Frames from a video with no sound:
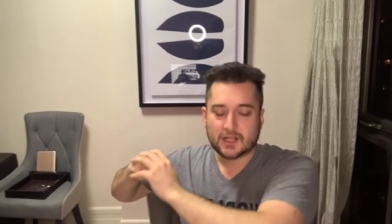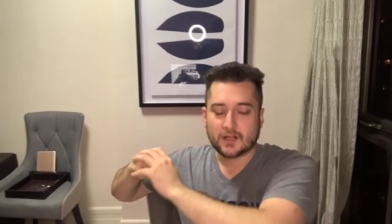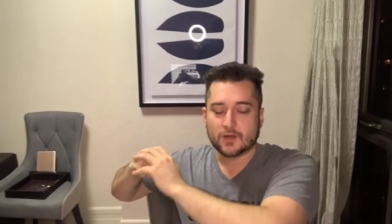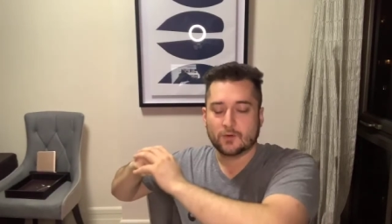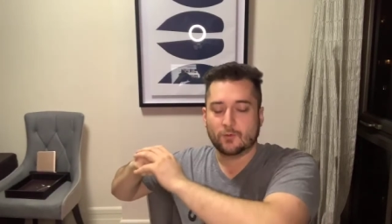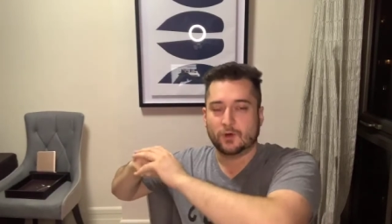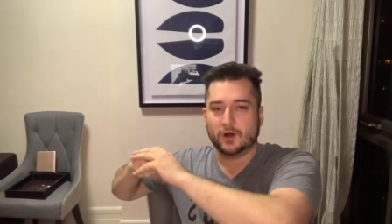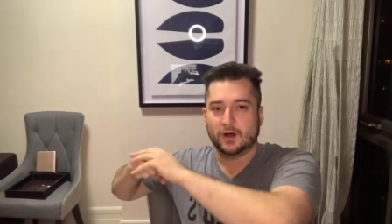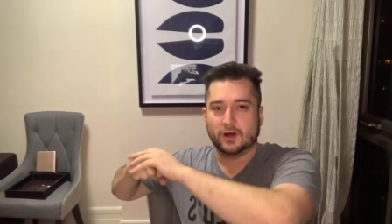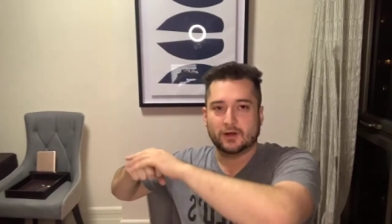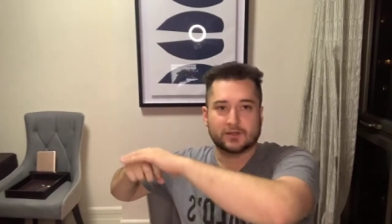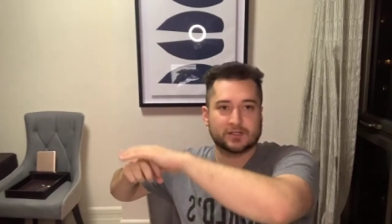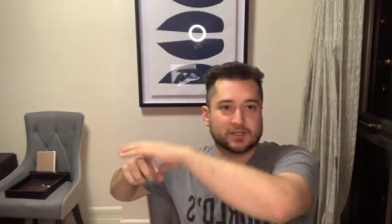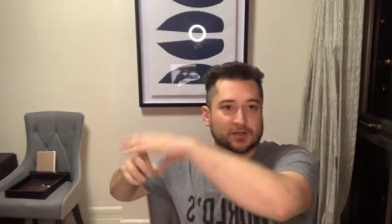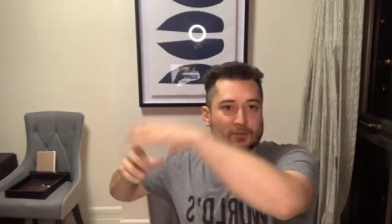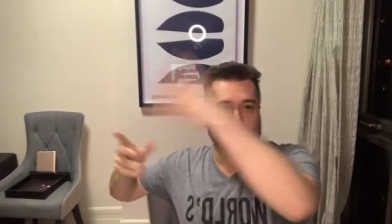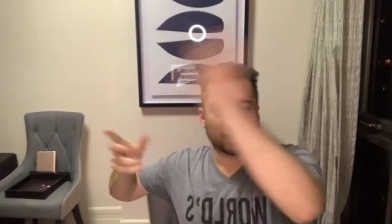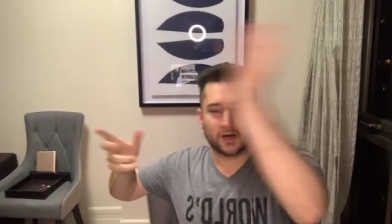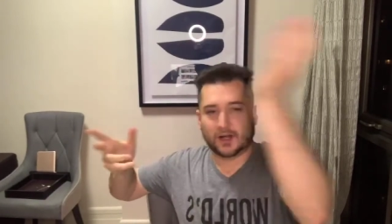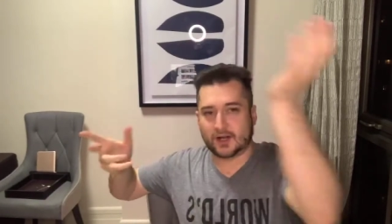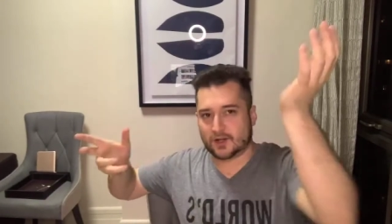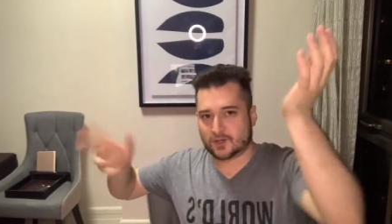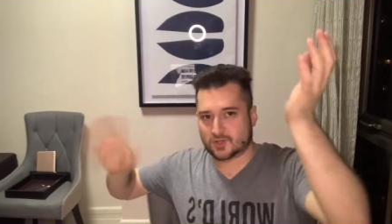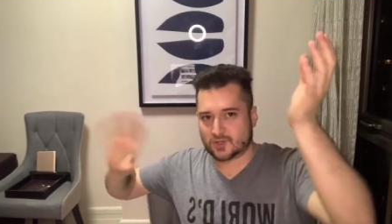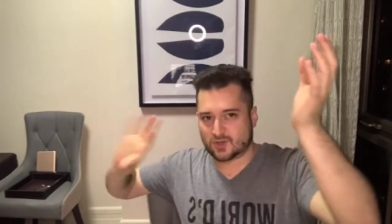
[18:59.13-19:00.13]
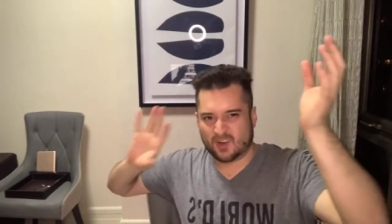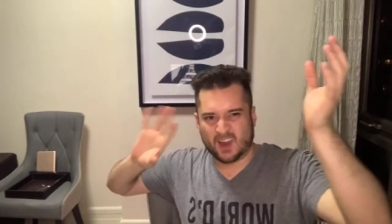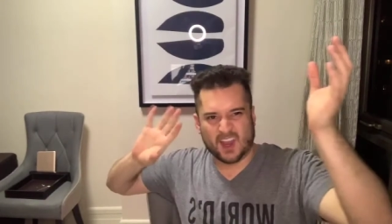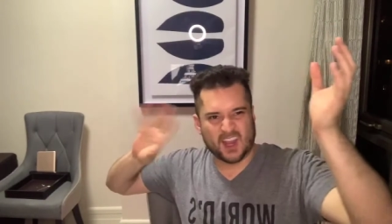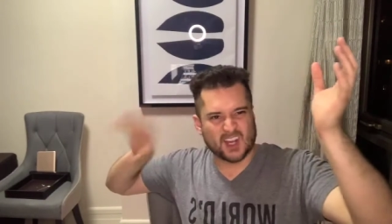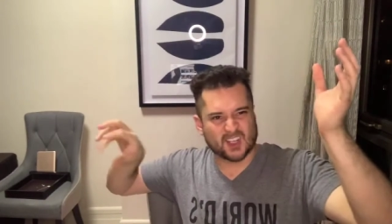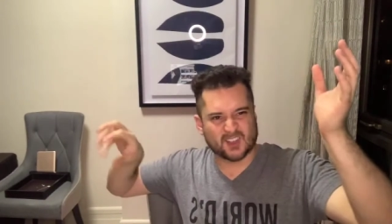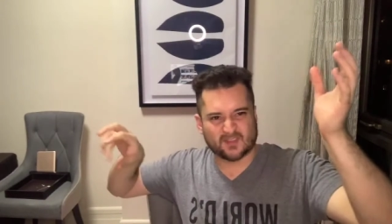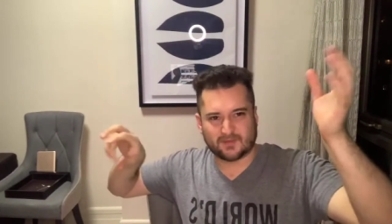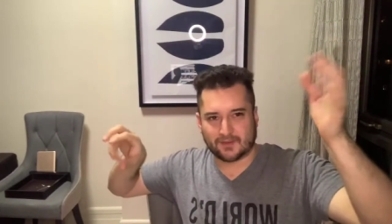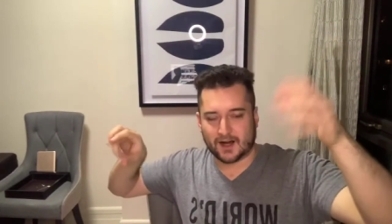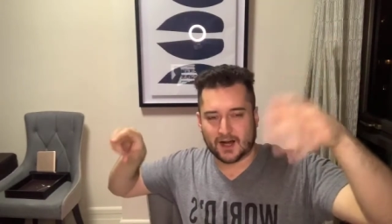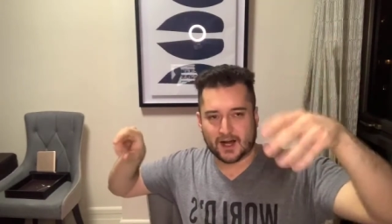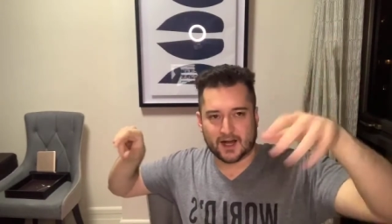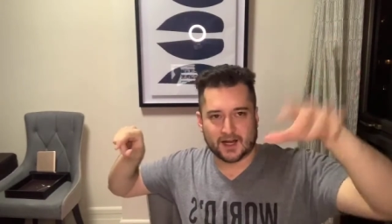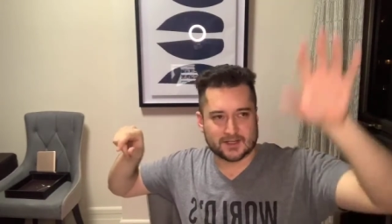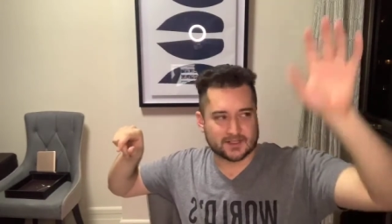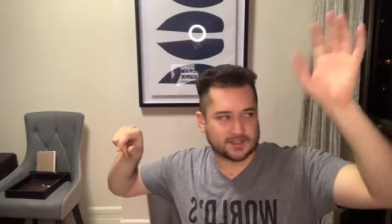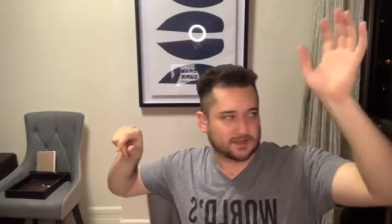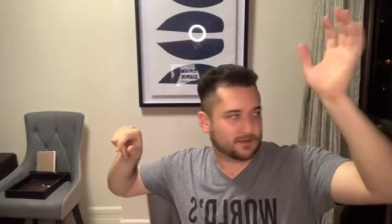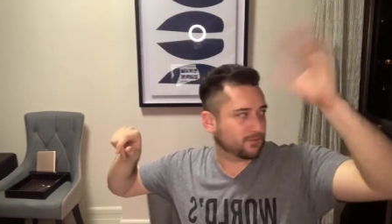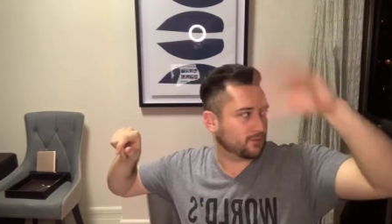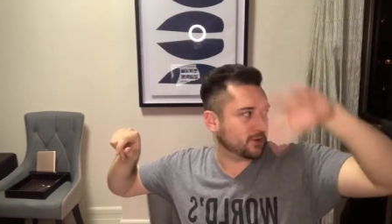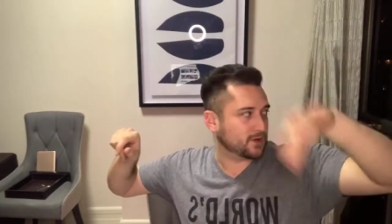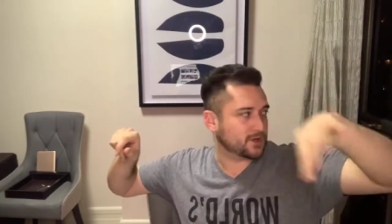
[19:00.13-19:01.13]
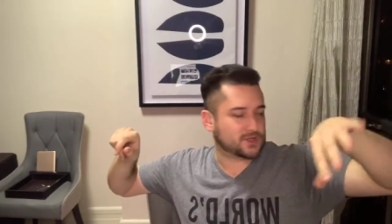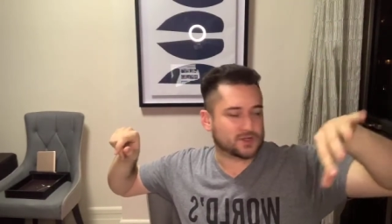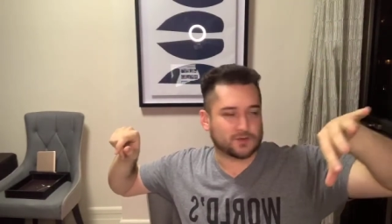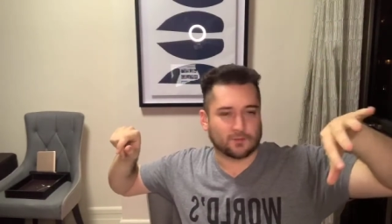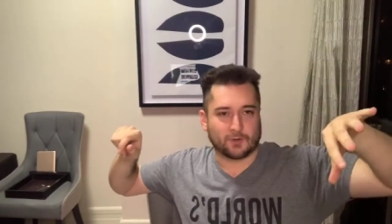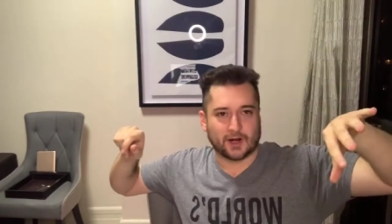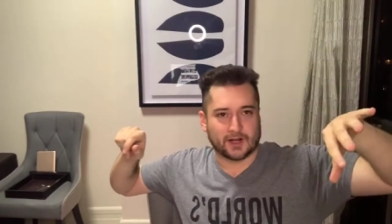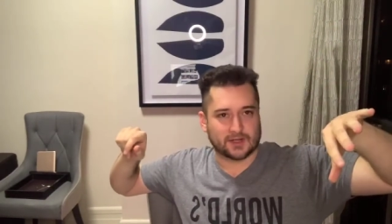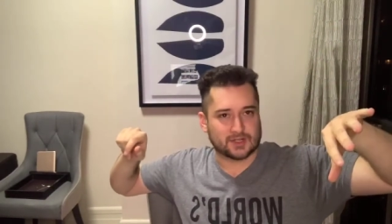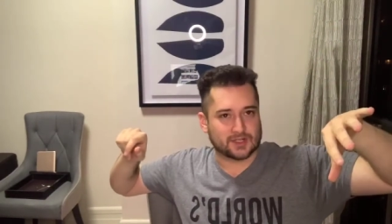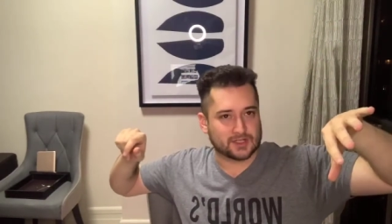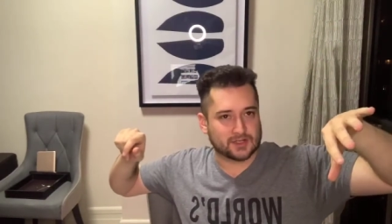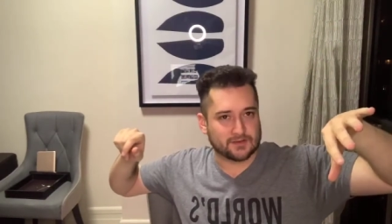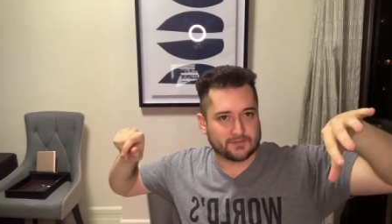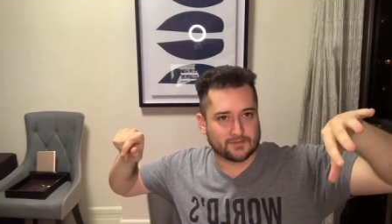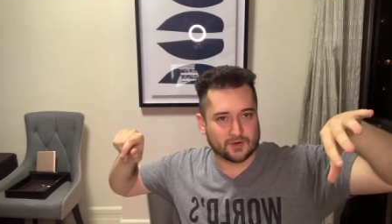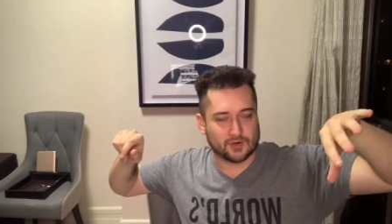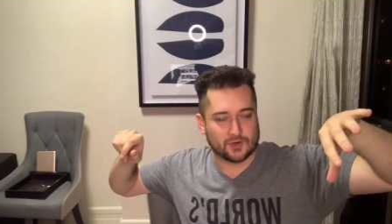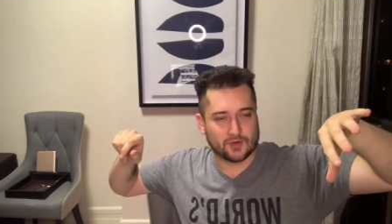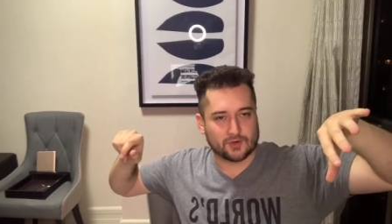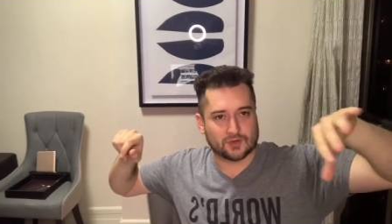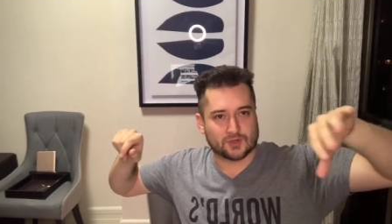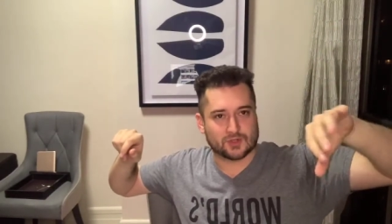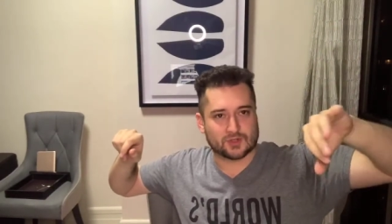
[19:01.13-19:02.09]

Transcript: Where someone else who hates Fox and wants to watch a different news